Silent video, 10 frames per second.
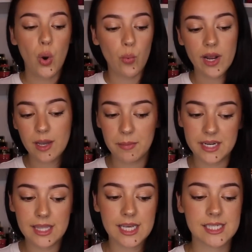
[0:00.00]

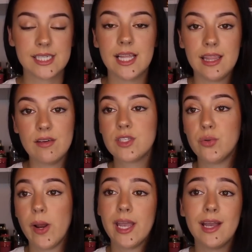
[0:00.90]
recommending that scent left
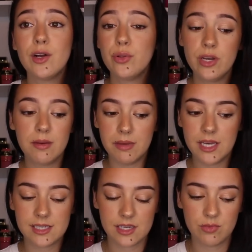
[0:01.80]
and right, including me
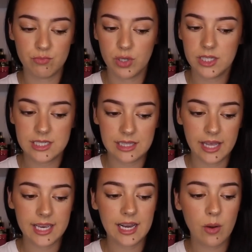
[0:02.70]
because I really did
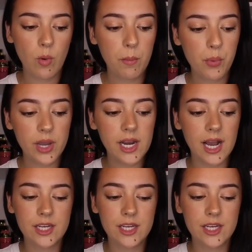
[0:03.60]
like it at one point.